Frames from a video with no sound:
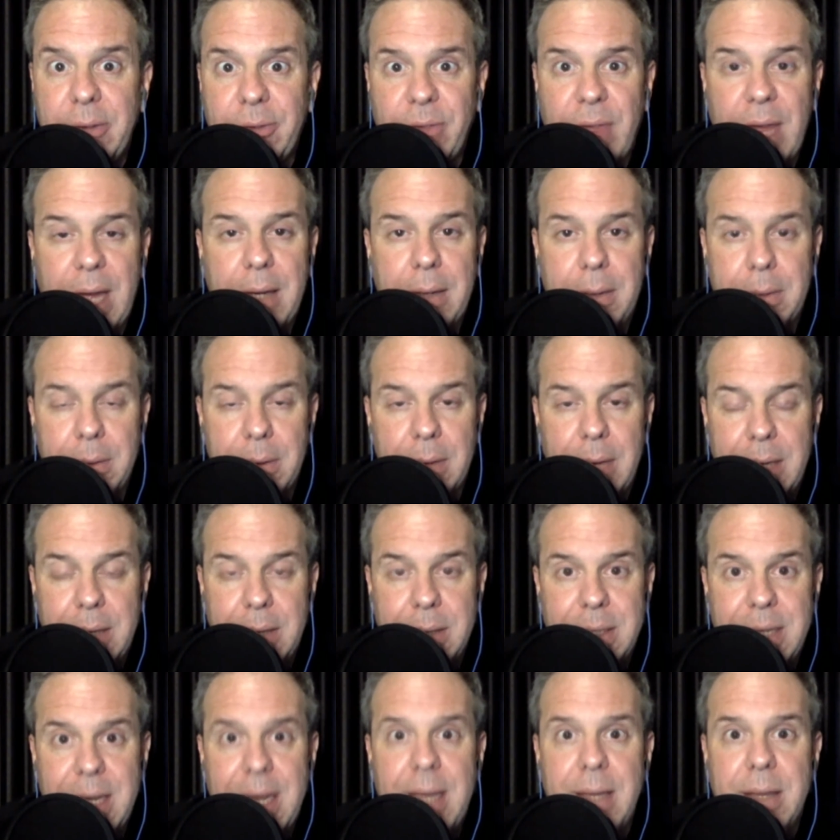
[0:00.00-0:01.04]

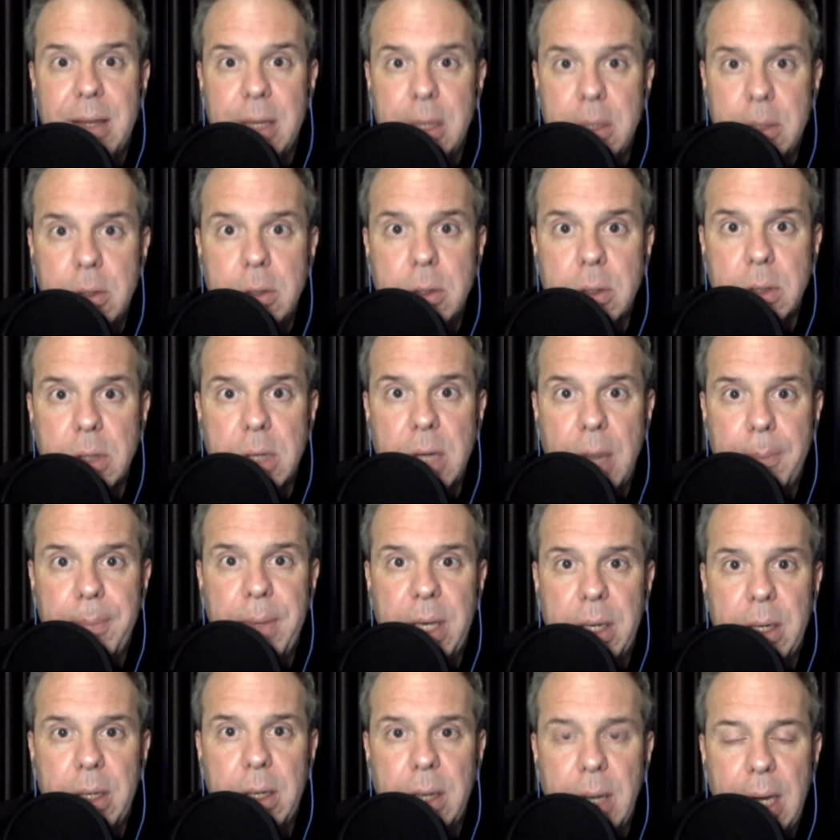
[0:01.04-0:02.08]
that day that you could come
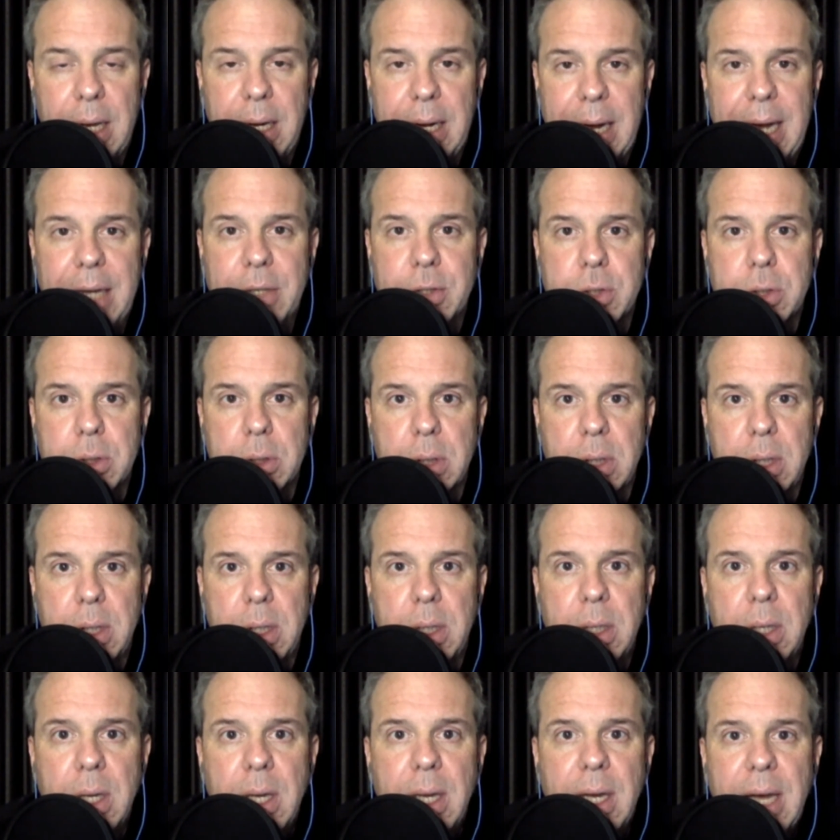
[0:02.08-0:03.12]
in and
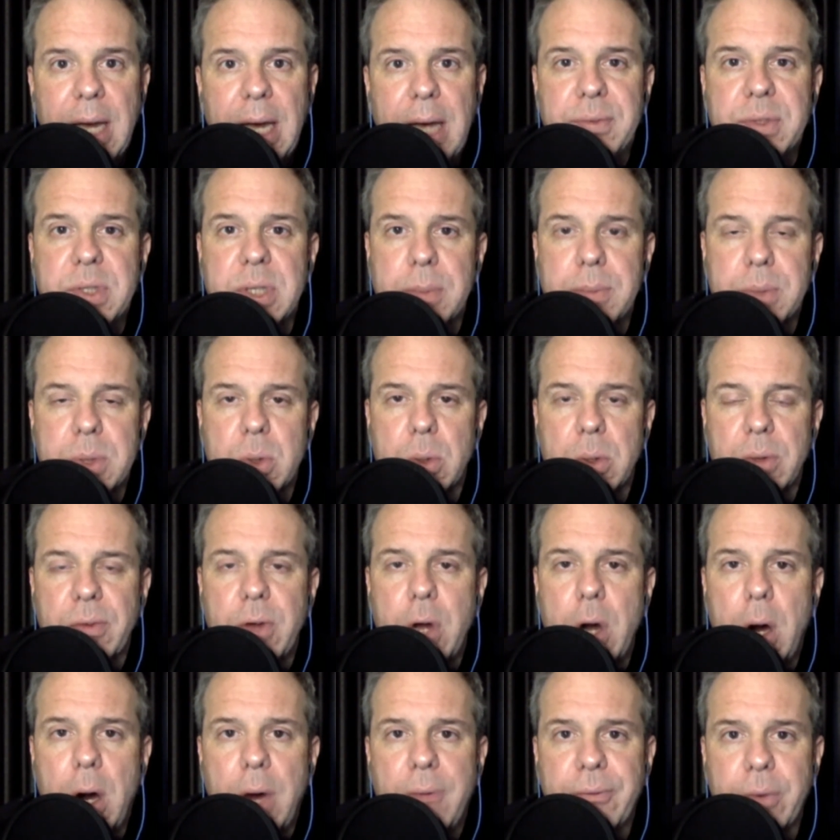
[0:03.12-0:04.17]
actually have some sort of
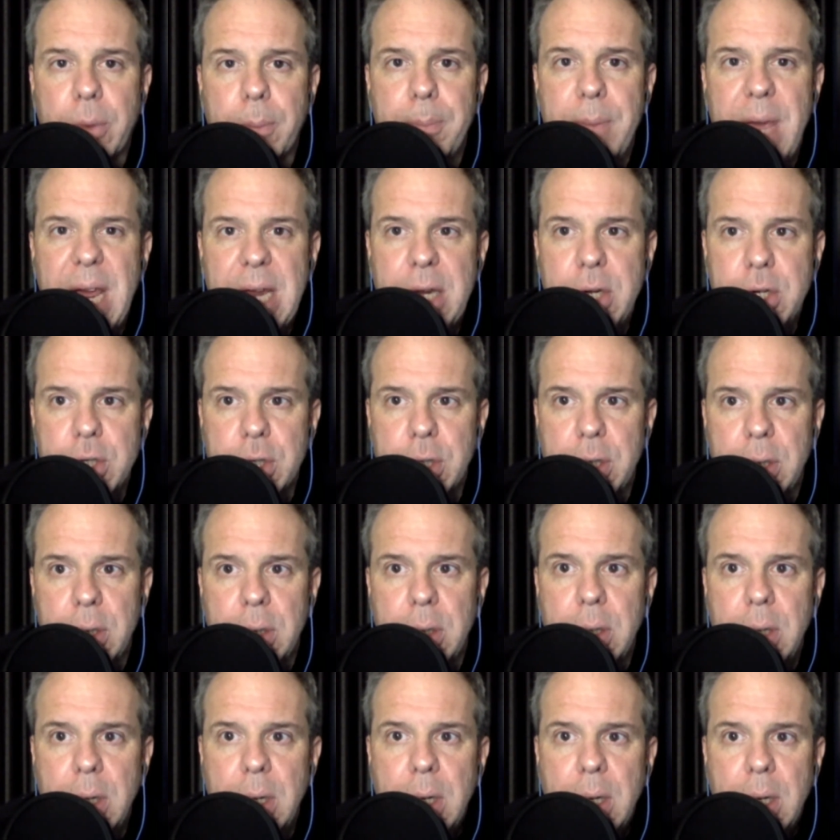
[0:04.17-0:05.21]

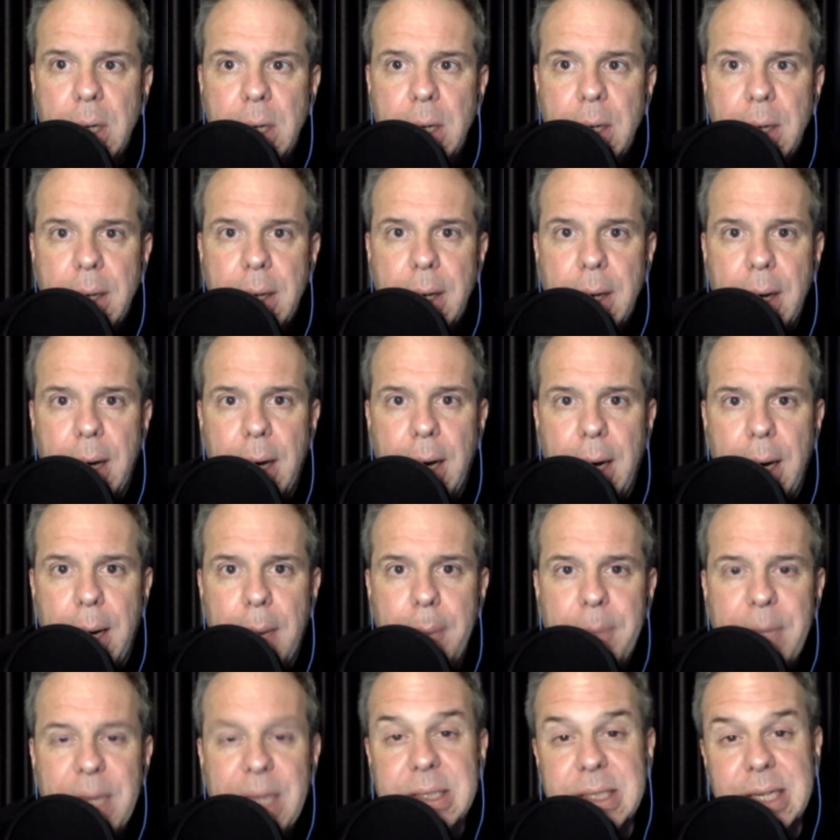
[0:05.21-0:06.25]
confirmation,
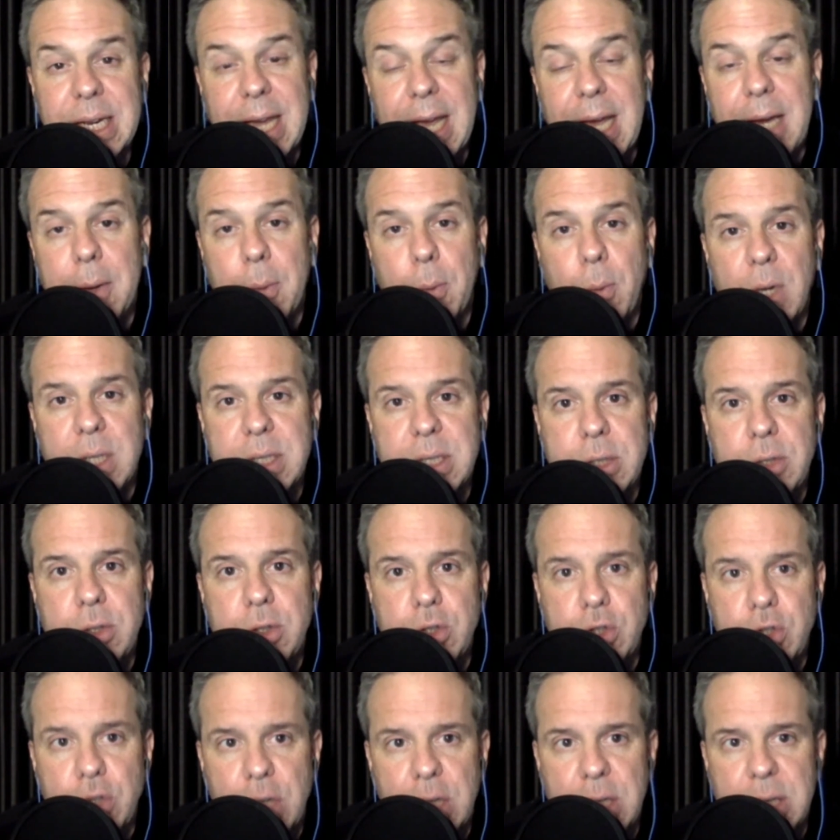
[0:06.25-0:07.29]
because again, it wasn't
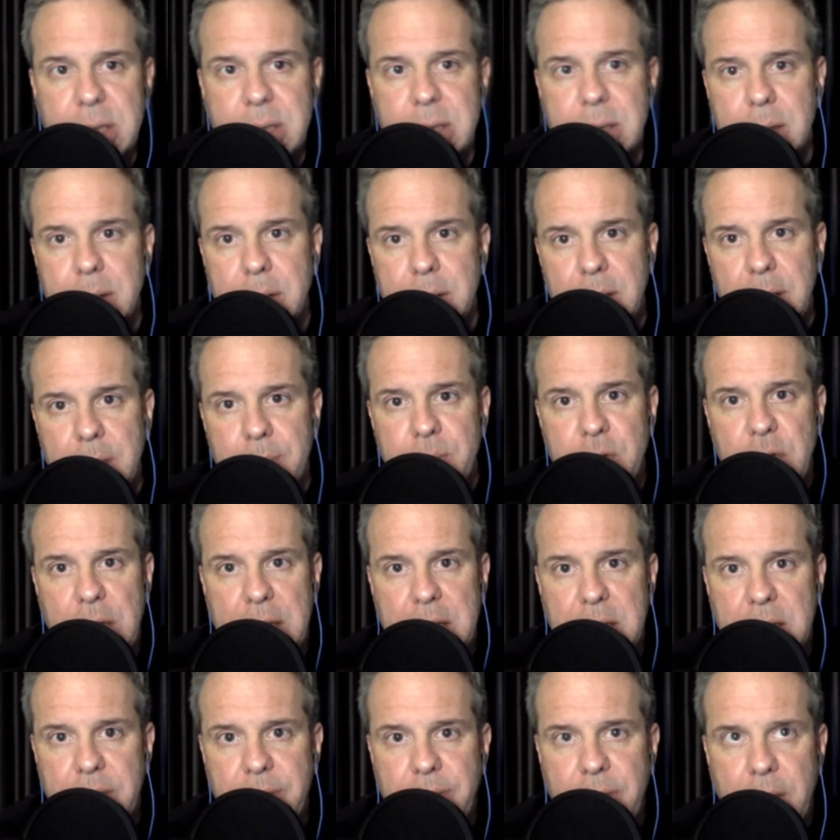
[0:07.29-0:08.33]
just the
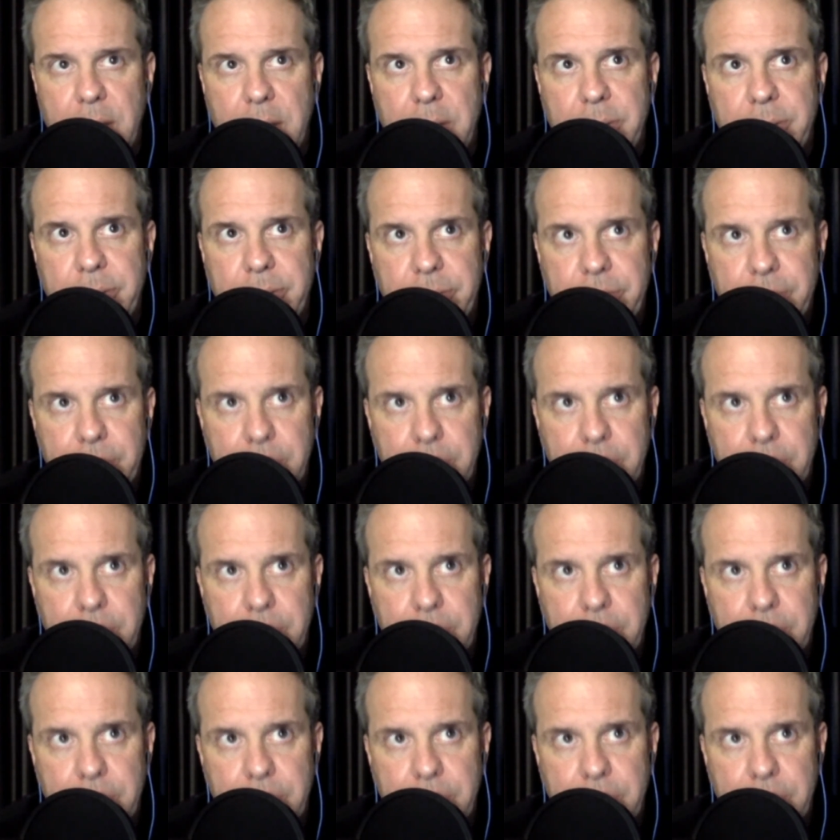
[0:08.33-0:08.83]
objective of